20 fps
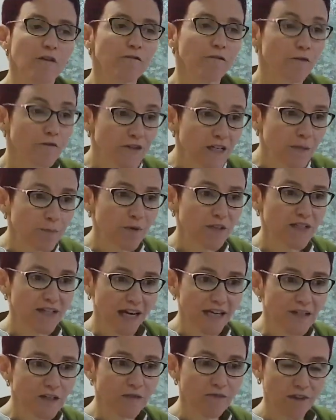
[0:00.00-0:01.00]

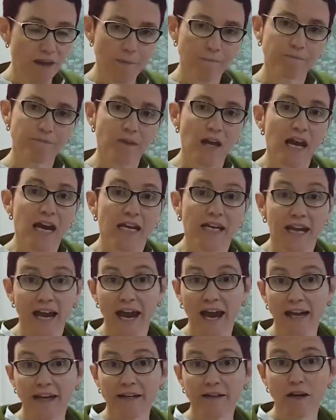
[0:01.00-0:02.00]
50% of them
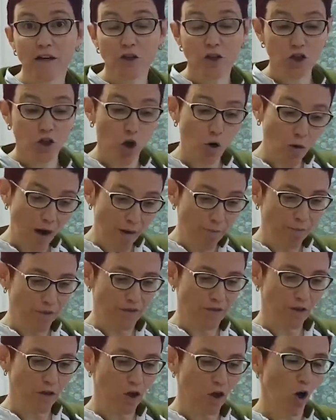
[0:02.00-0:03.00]
can show up
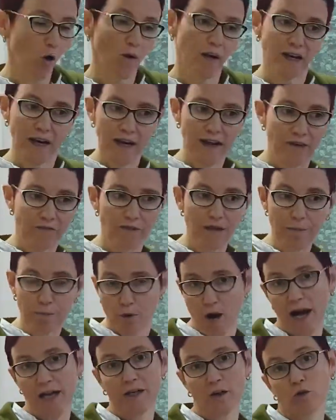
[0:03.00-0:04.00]
as a lovely
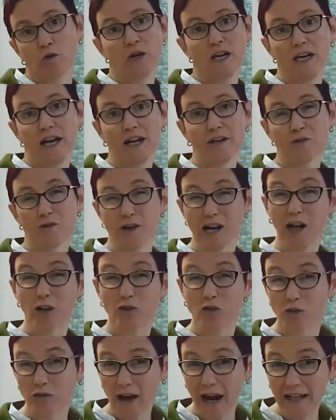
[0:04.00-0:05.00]
bright green under an
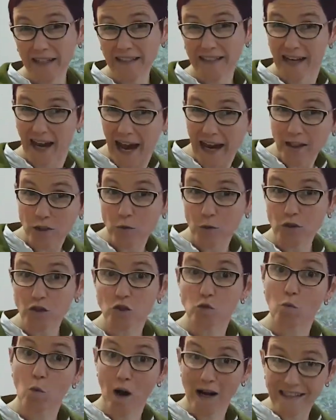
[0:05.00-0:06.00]
ultraviolet light, which
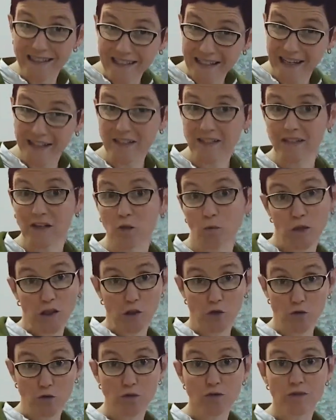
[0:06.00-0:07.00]
is one test that we
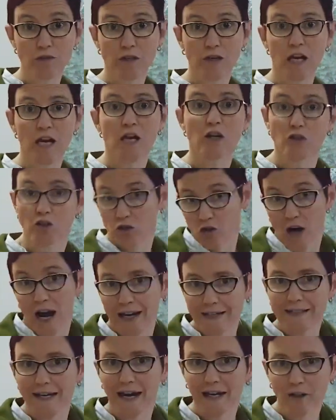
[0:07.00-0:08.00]
use to try
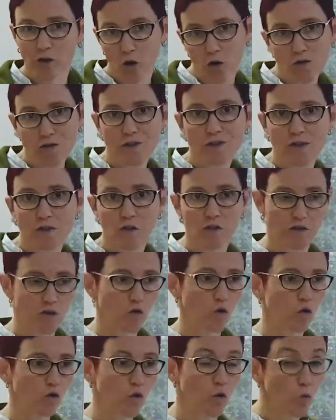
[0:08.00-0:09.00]
and diagnose it. It's
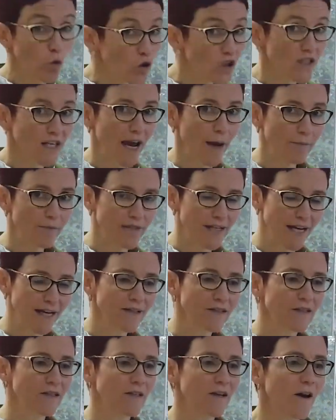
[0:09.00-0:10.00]
called the Woods lamp
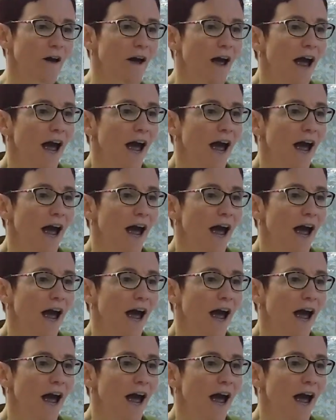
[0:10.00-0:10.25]
test.